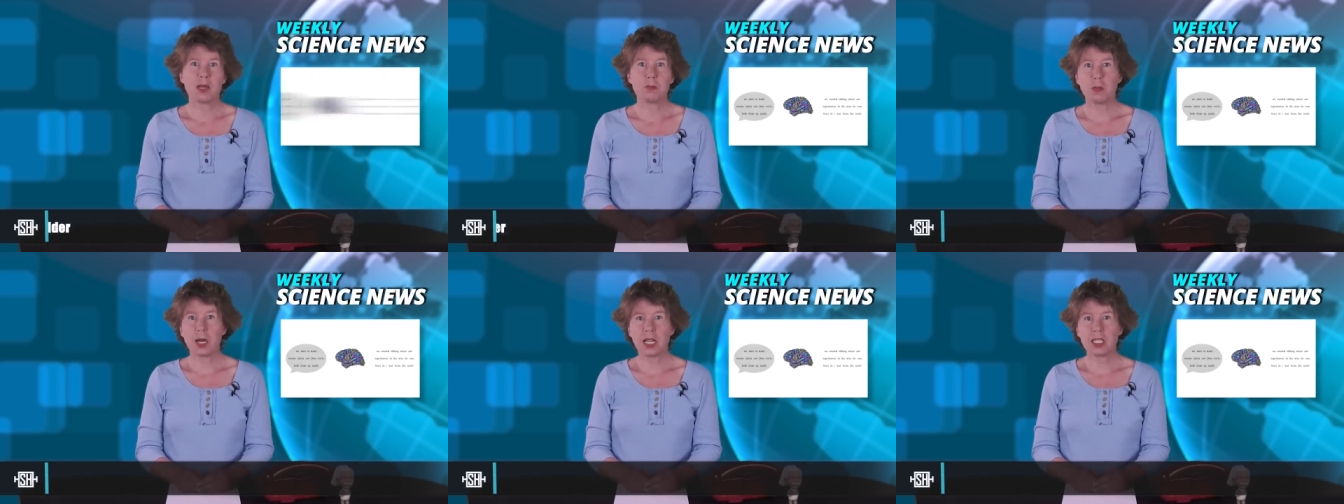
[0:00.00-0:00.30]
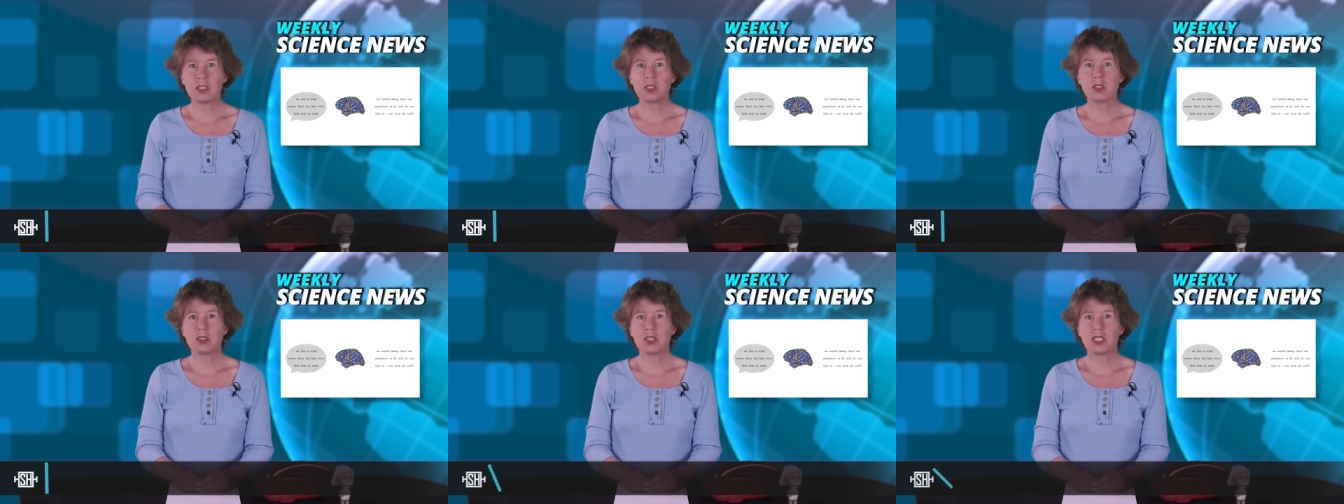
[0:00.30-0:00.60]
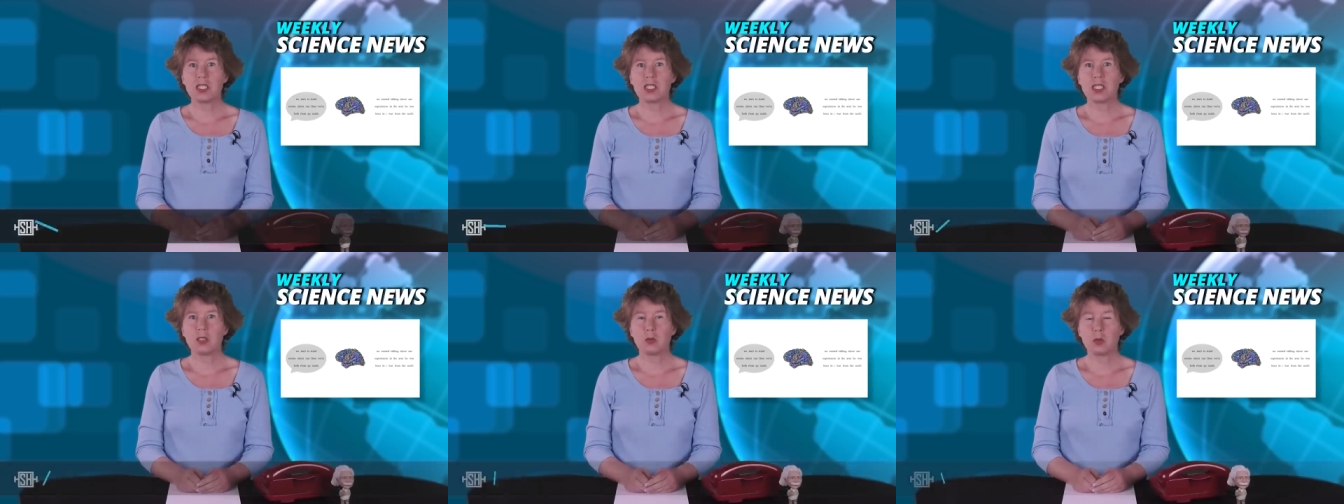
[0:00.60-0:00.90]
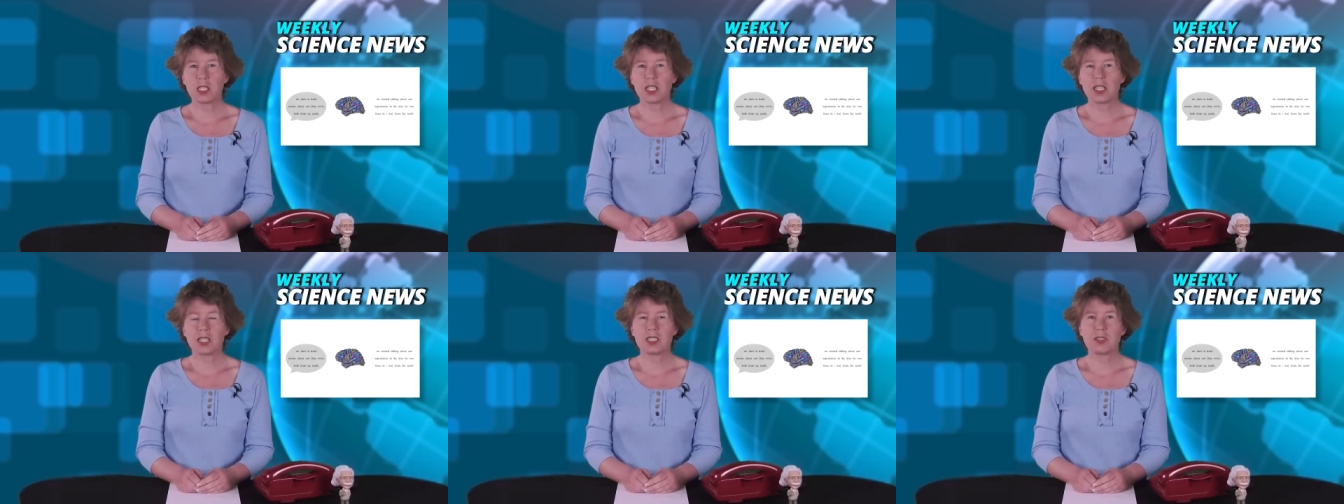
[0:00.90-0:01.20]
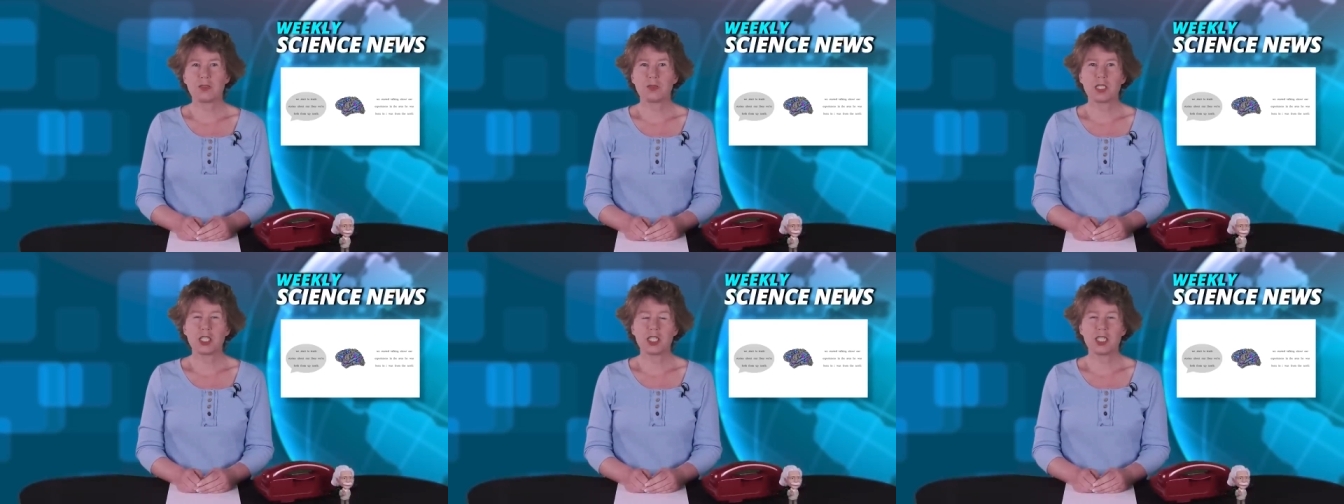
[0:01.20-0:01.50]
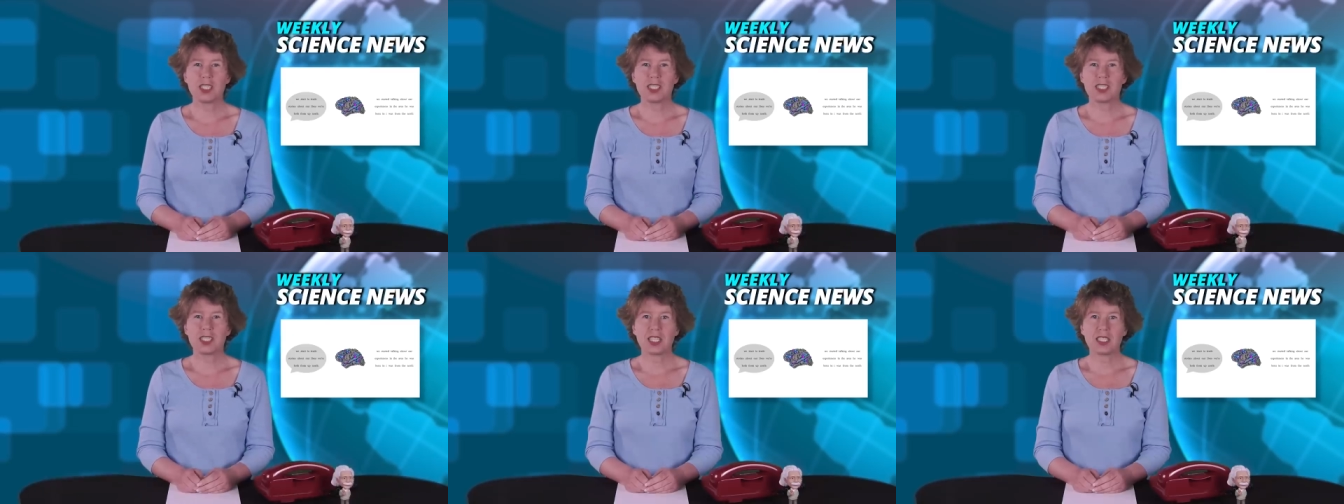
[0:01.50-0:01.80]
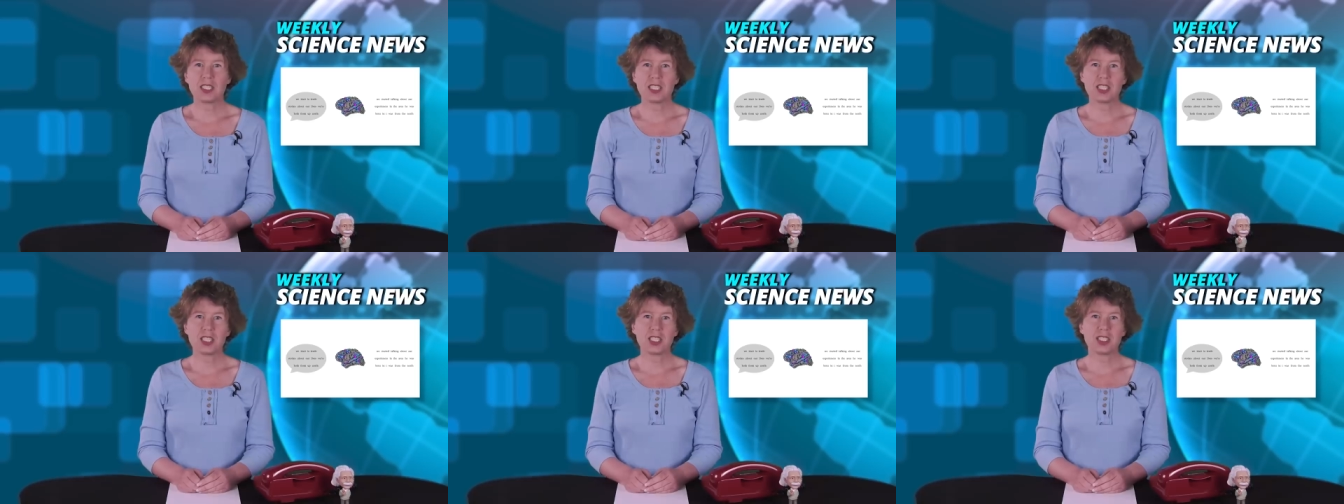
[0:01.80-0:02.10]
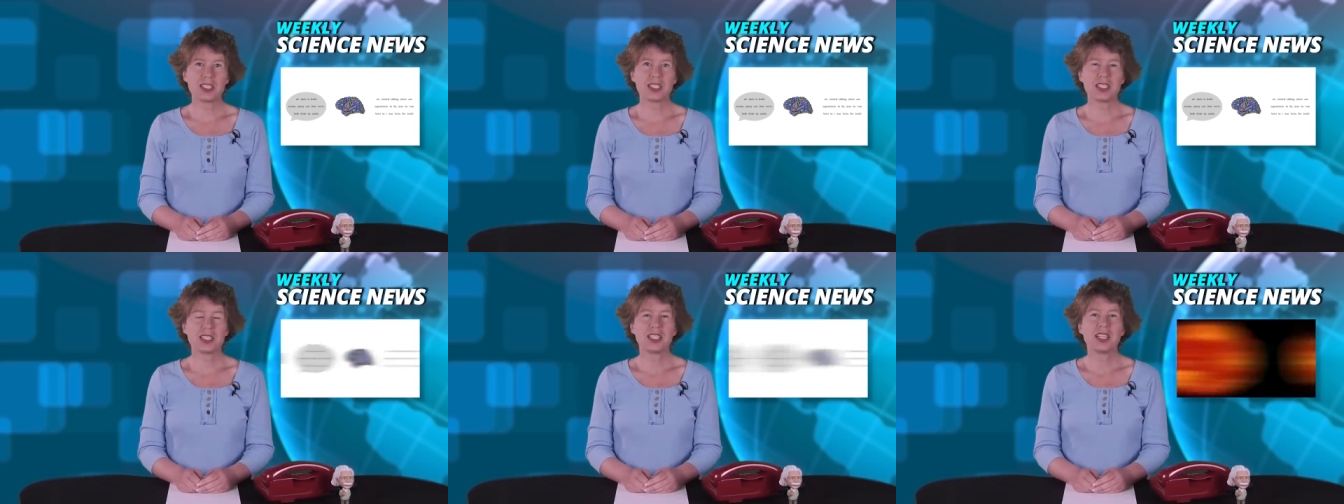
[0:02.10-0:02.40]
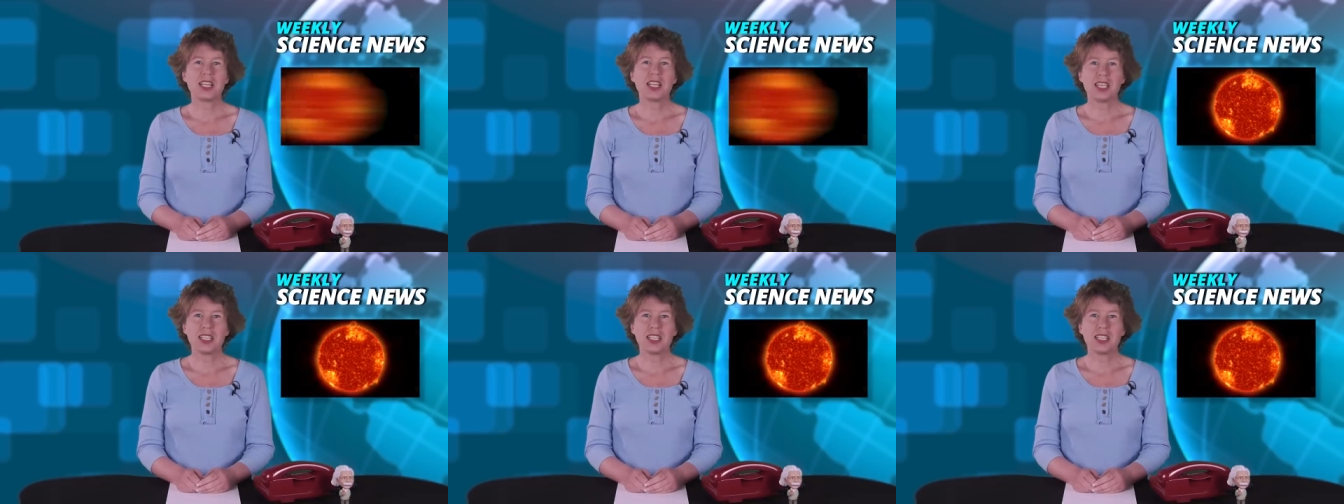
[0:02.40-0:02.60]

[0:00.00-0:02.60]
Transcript: mind reading with artificial intelligence,